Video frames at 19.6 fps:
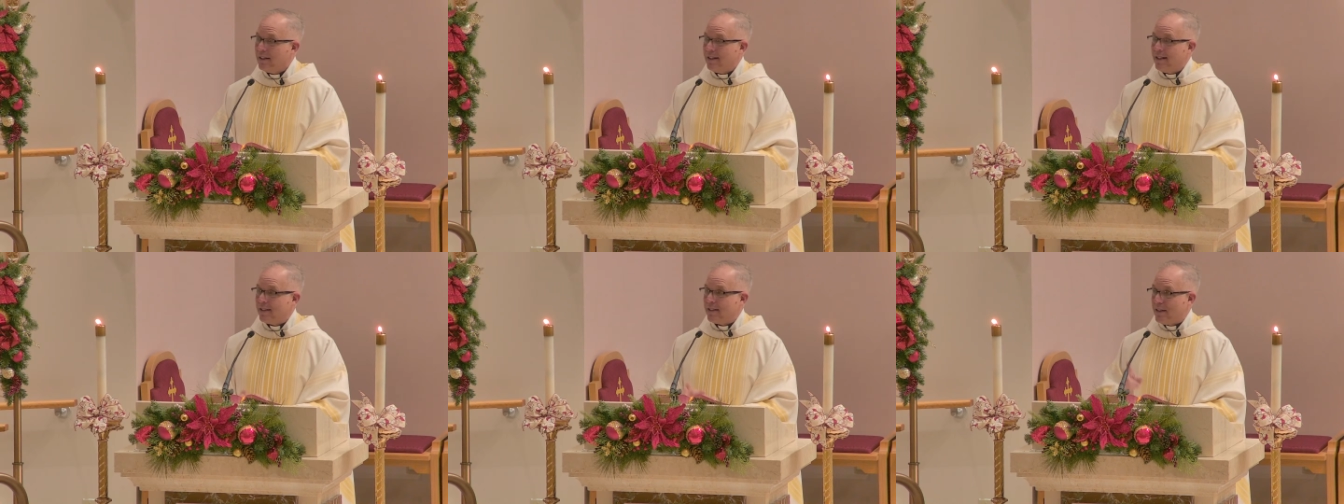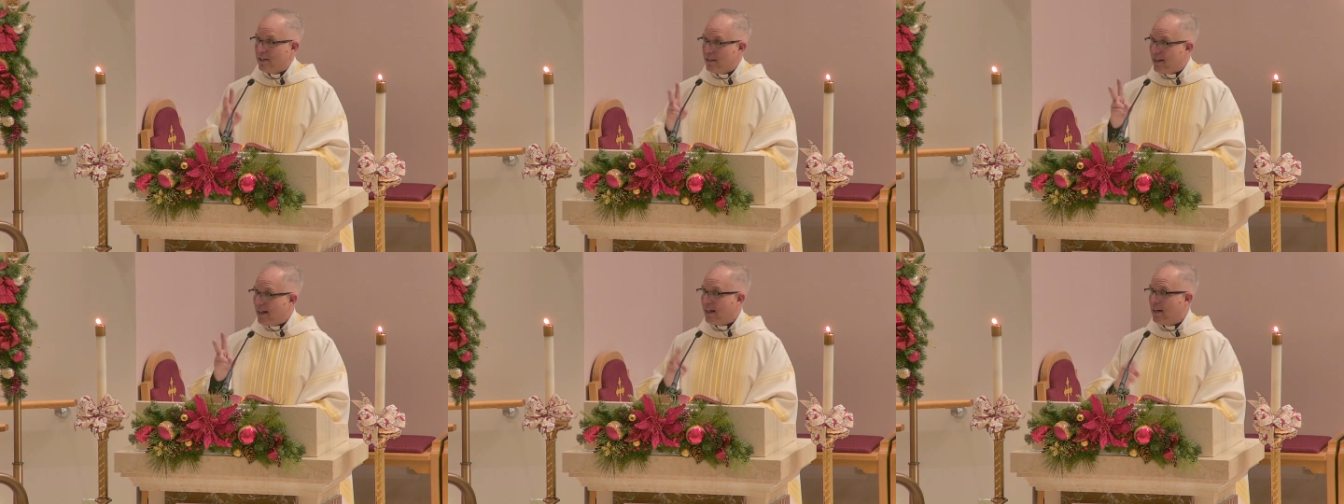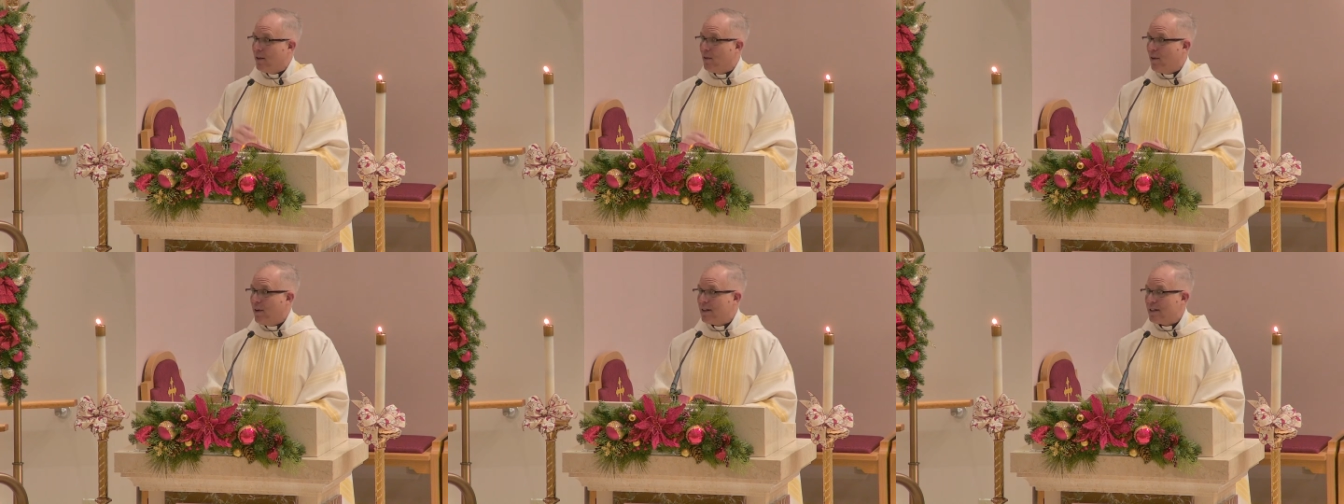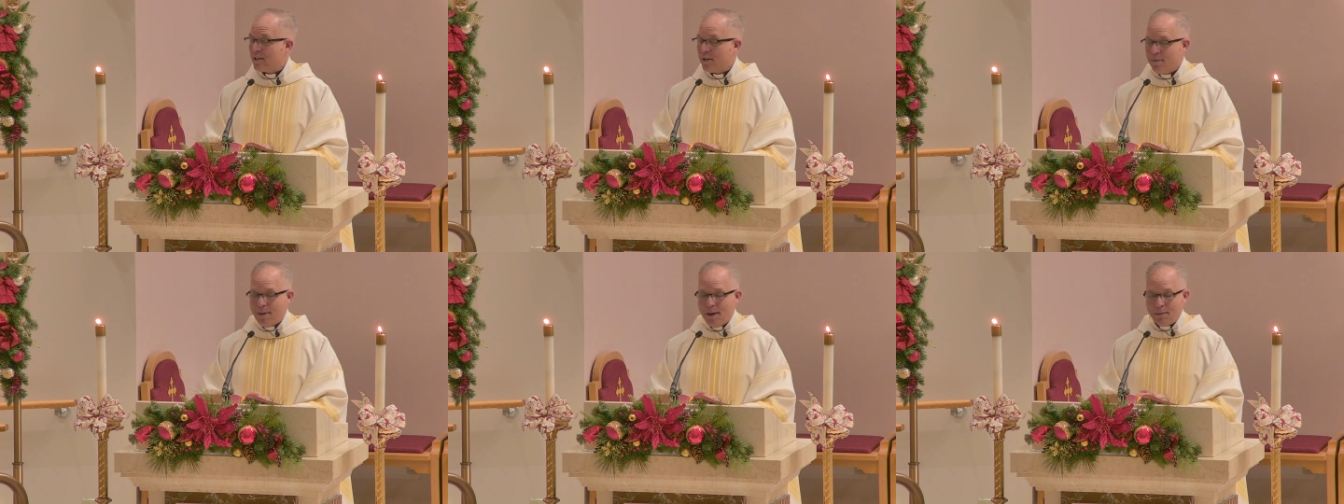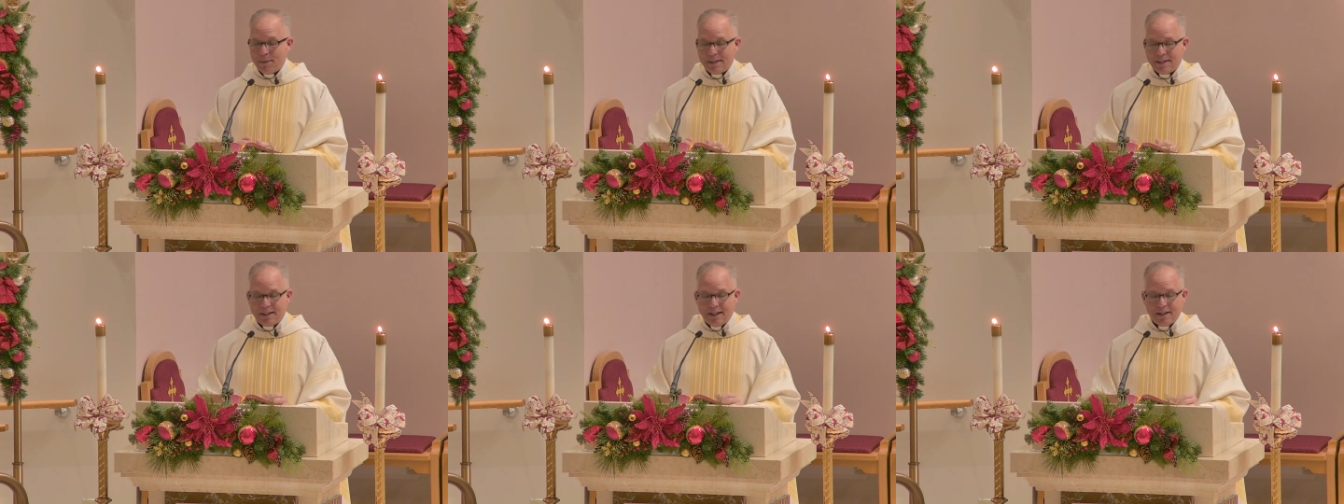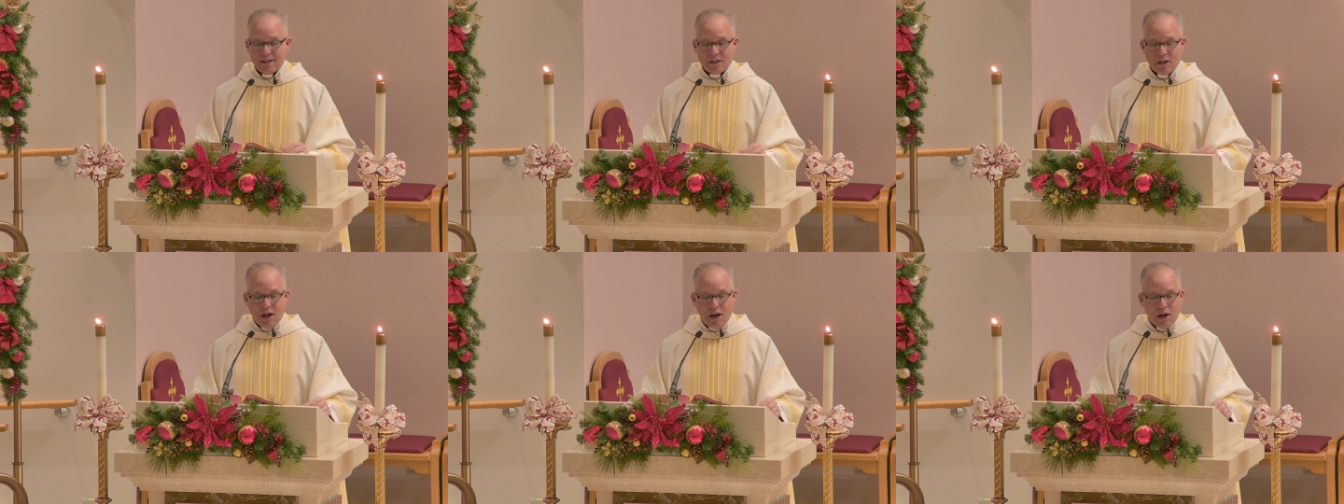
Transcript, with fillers: and as the second greatest commandment says,